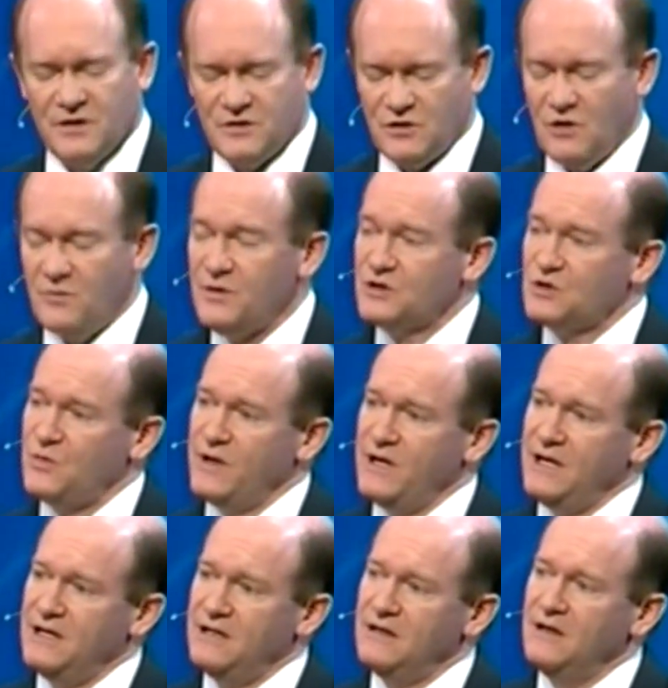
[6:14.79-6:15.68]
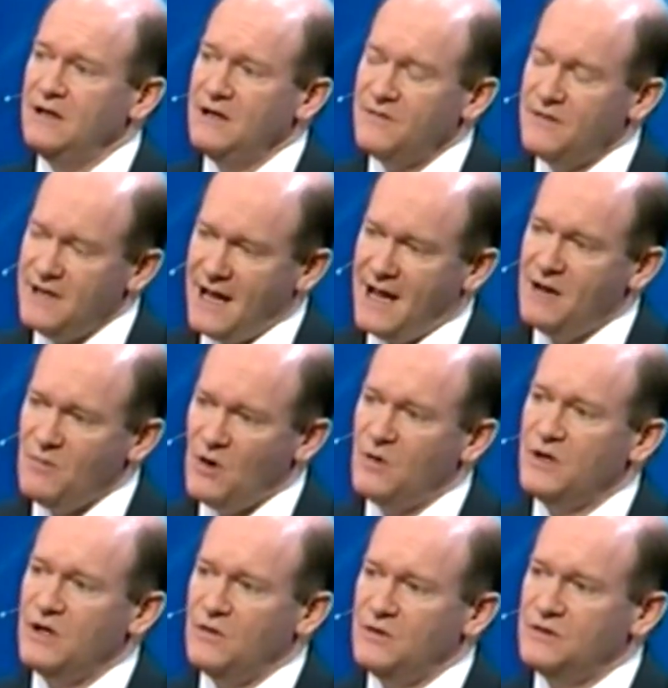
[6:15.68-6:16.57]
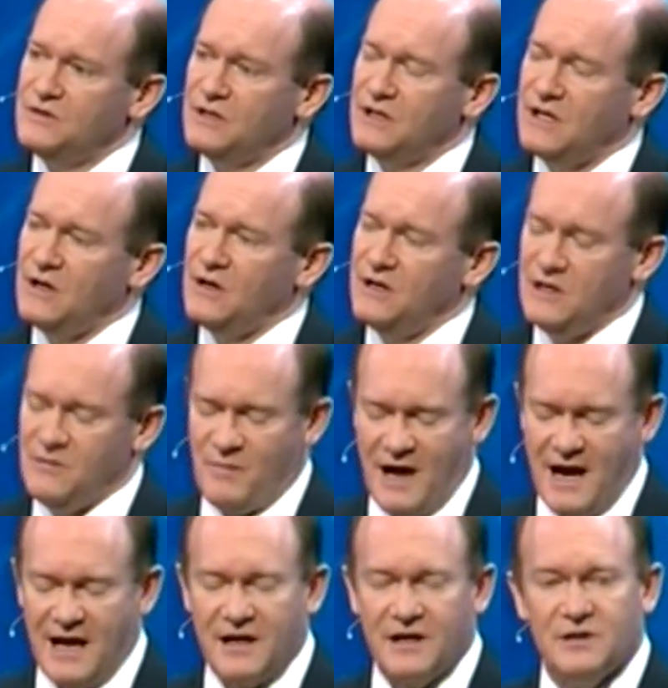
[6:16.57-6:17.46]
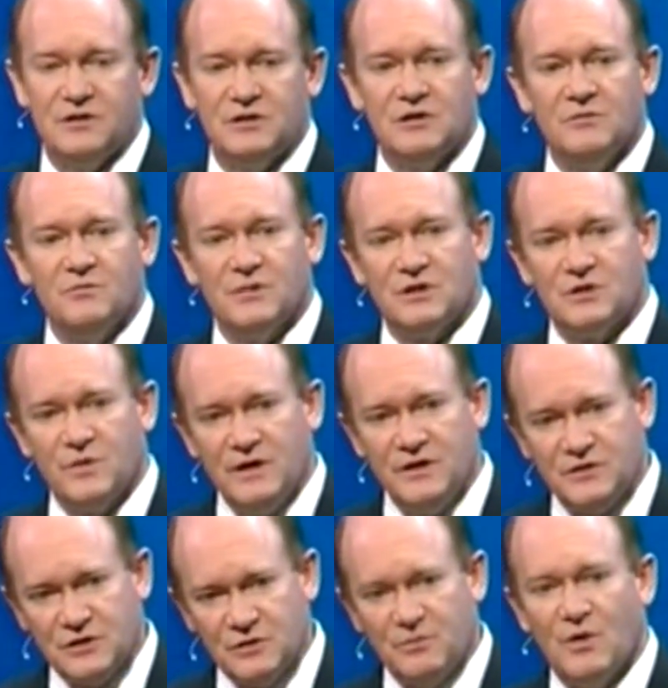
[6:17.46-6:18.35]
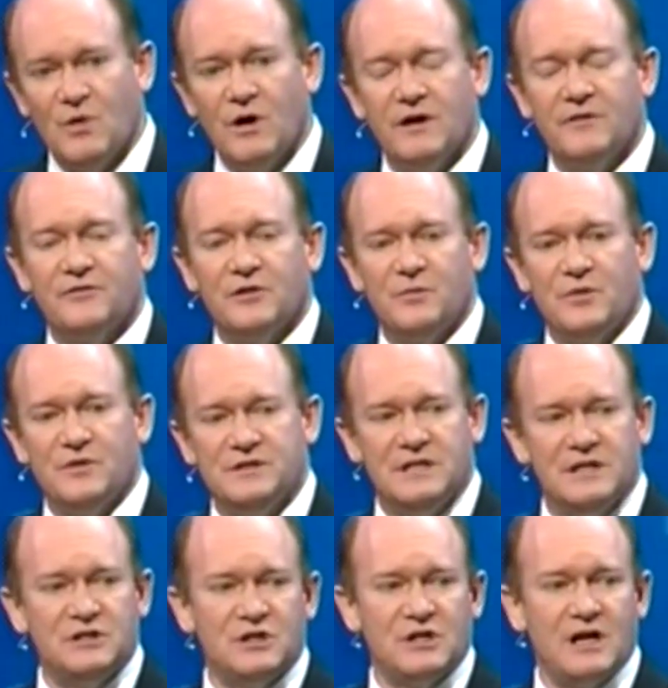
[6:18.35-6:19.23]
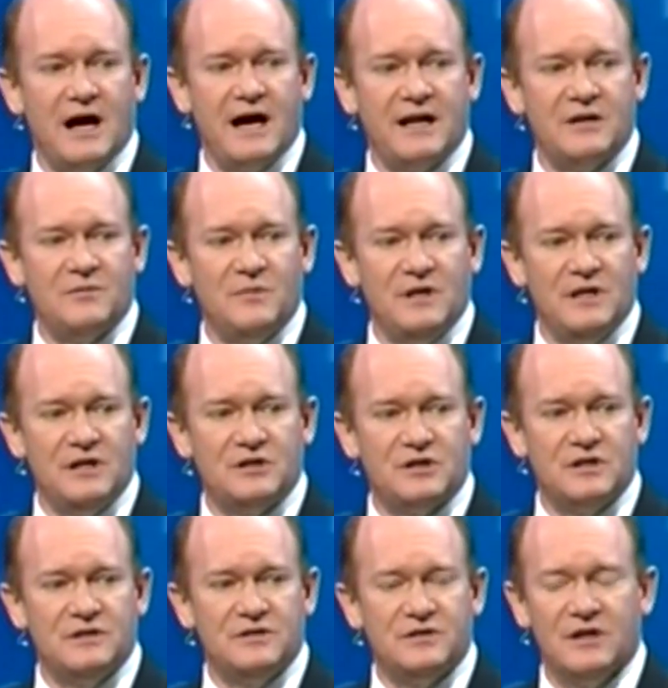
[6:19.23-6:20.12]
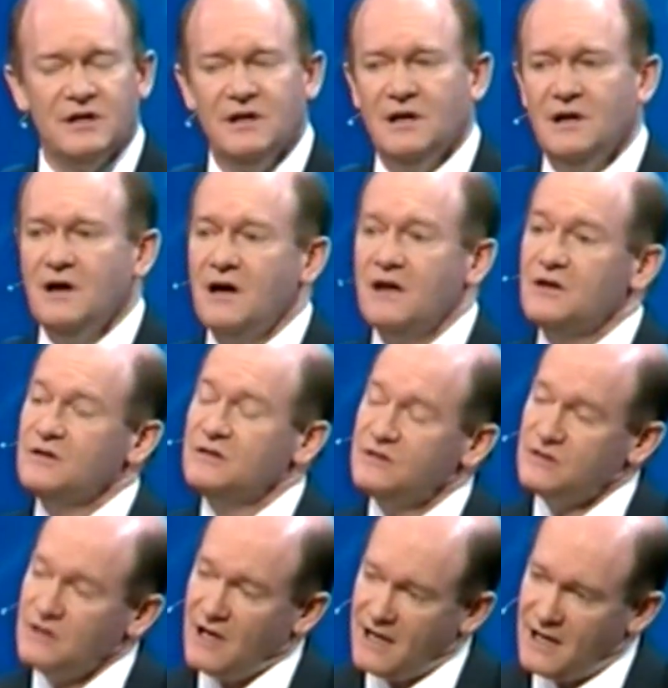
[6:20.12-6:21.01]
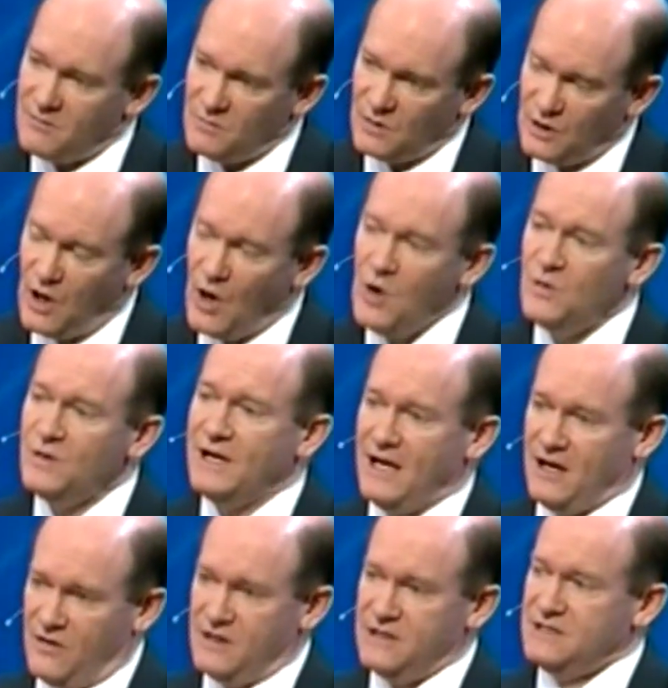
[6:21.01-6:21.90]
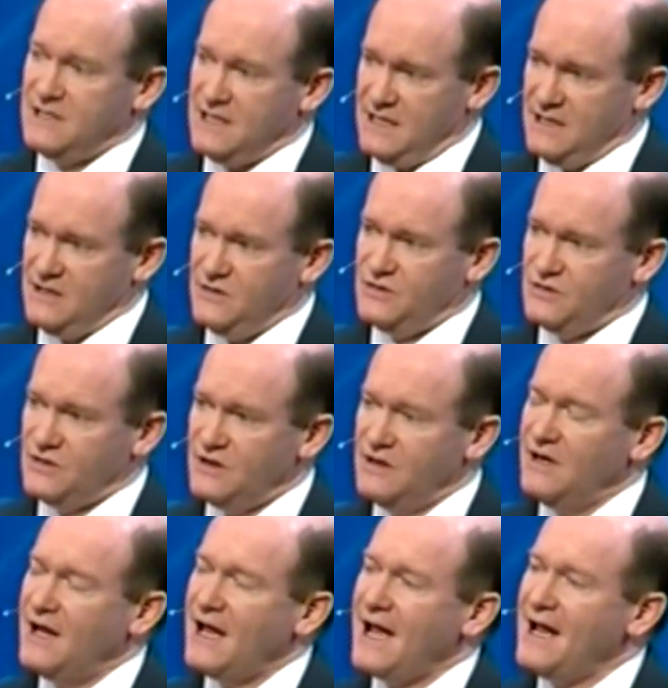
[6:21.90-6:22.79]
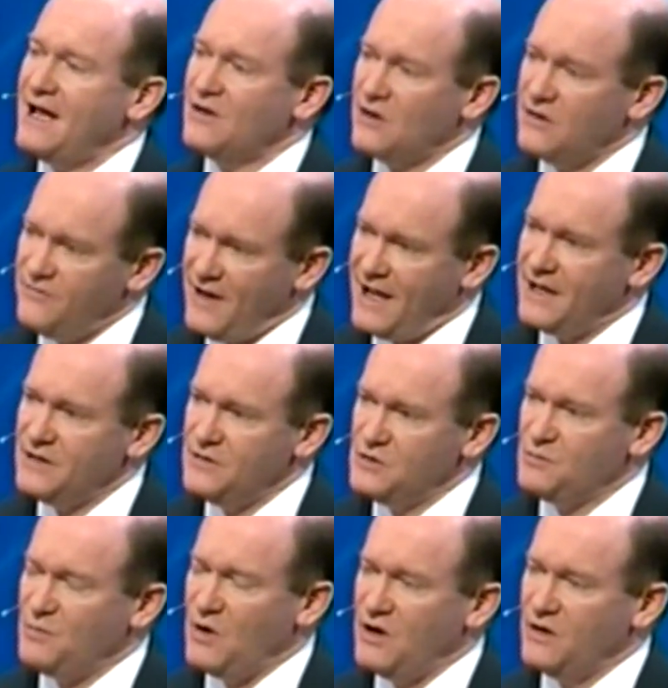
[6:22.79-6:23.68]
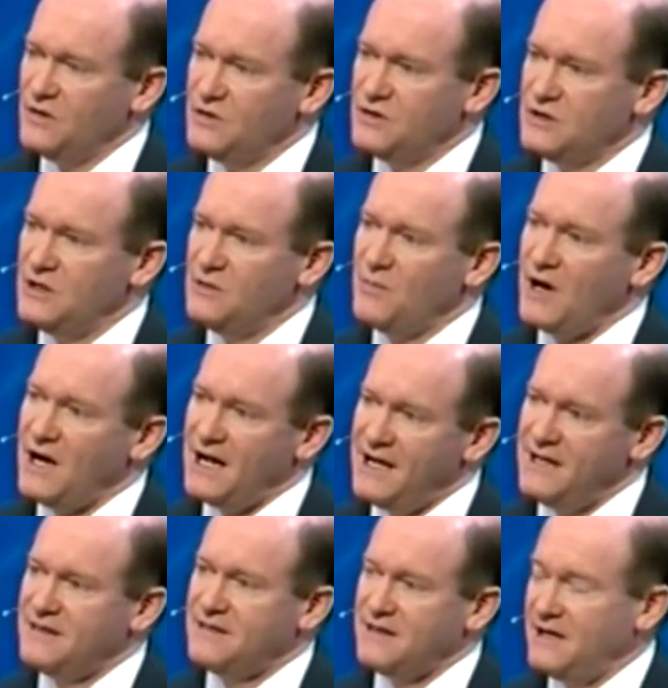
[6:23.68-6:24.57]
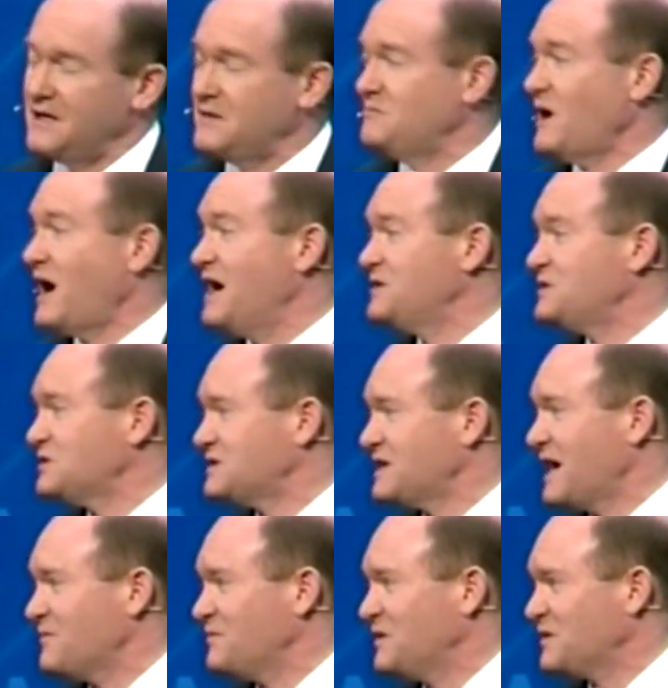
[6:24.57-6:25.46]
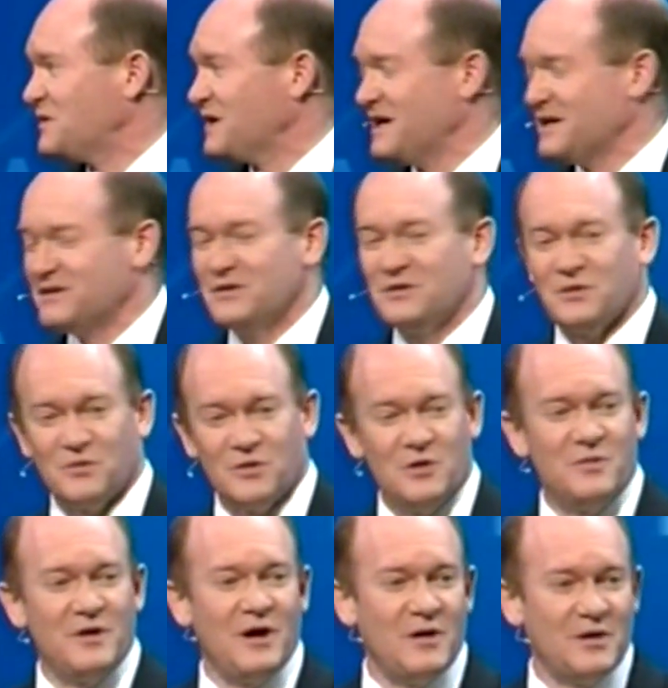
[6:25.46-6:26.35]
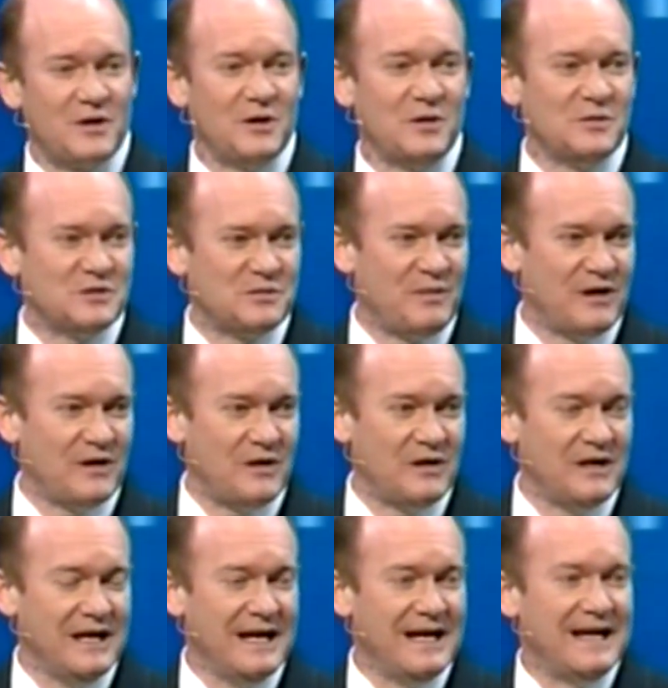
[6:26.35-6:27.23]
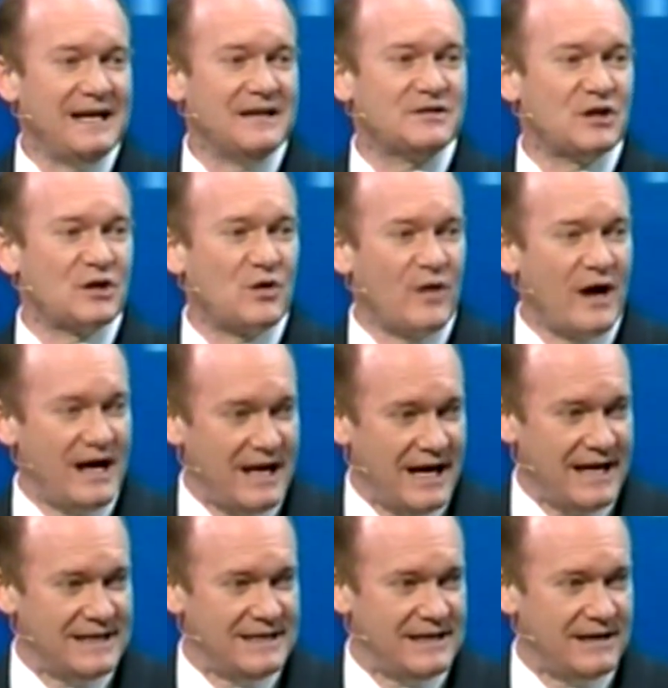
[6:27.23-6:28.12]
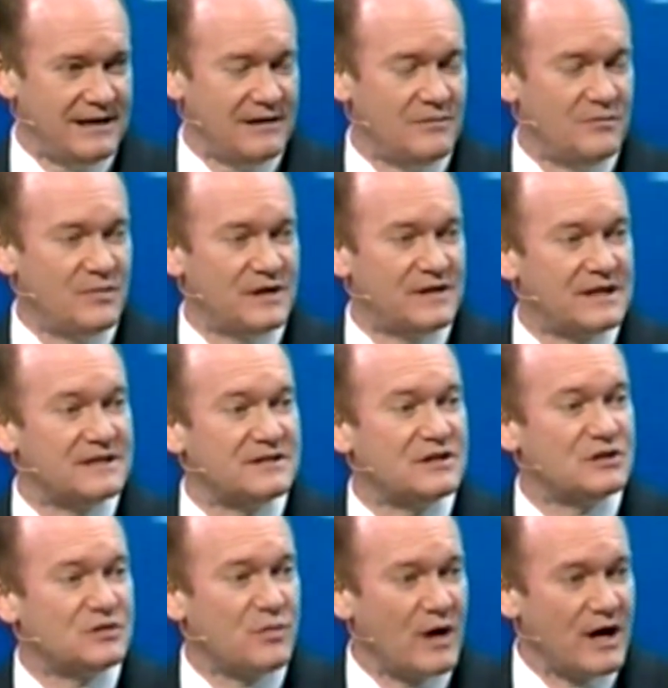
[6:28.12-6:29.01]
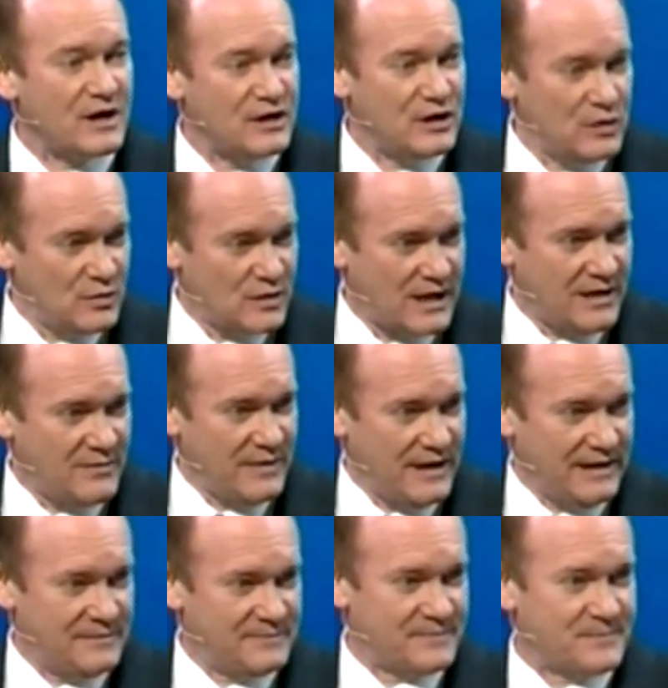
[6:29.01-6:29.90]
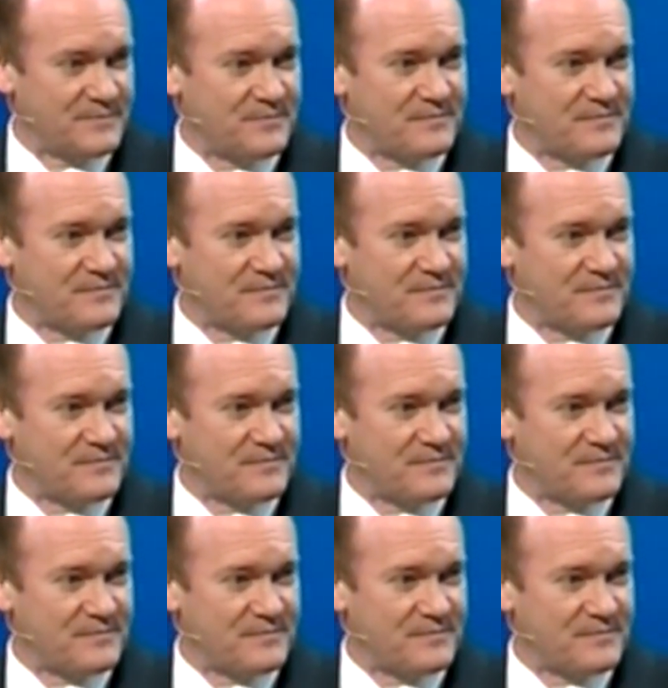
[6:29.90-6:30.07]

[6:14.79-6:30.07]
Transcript: So between the MOU and security package, between support for precision-guided munitions, loan guarantees, and our values partnership, I just happen to think that the Rubio-Coons bill is a great idea. But this is where you come in.